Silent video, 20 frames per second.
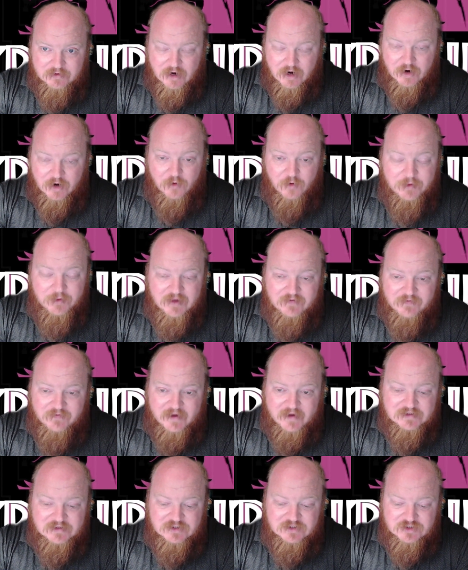Our only
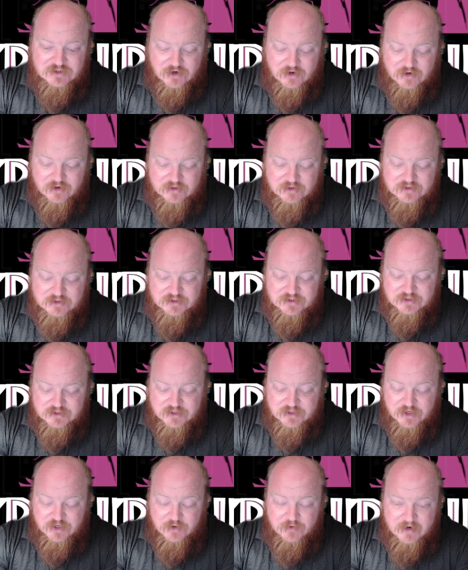advance and
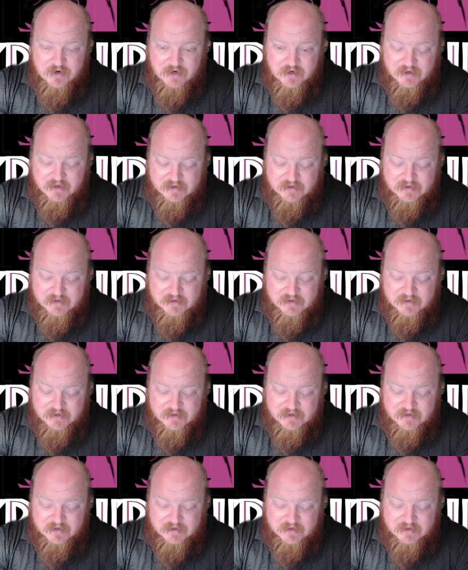charge unit